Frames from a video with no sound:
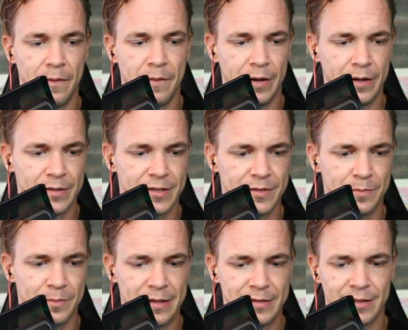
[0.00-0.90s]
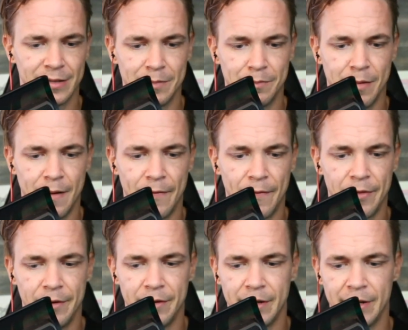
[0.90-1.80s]
this is basically a month
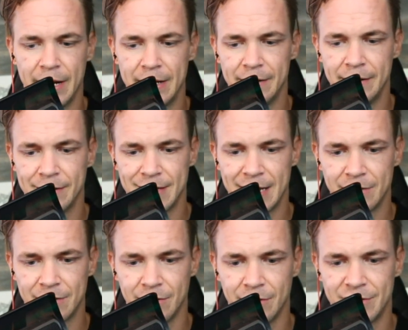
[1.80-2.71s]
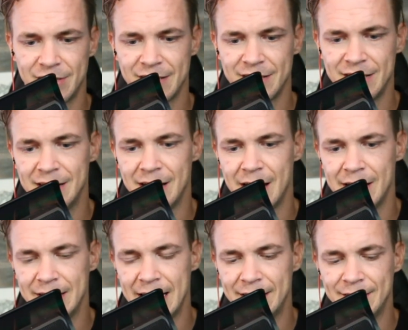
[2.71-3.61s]
in any of the sector, 69
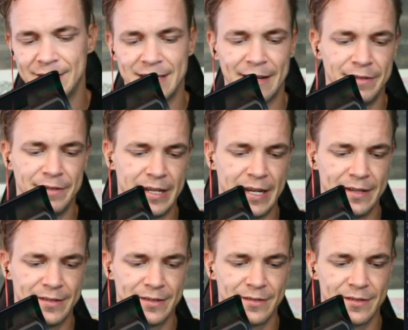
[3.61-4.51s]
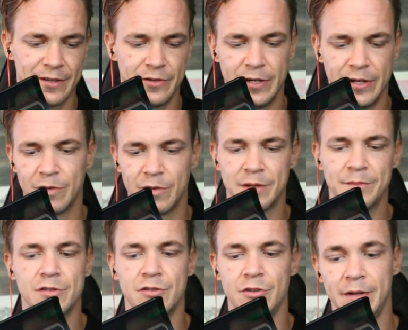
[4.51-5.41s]
days, 70 days since the new year, which I'm
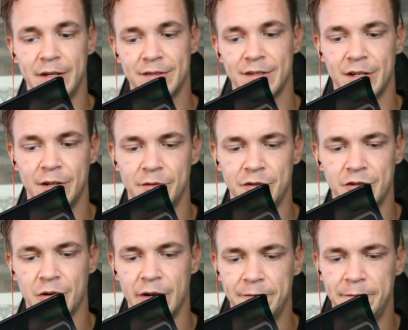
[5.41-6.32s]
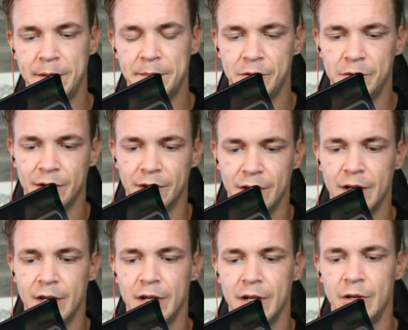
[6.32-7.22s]
assuming is a good majority of people who
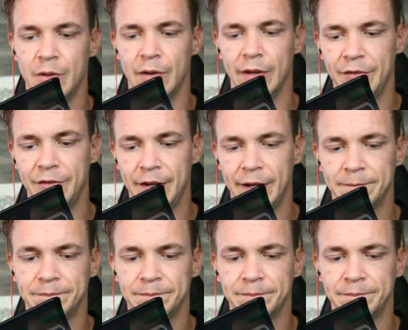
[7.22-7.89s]
are listening.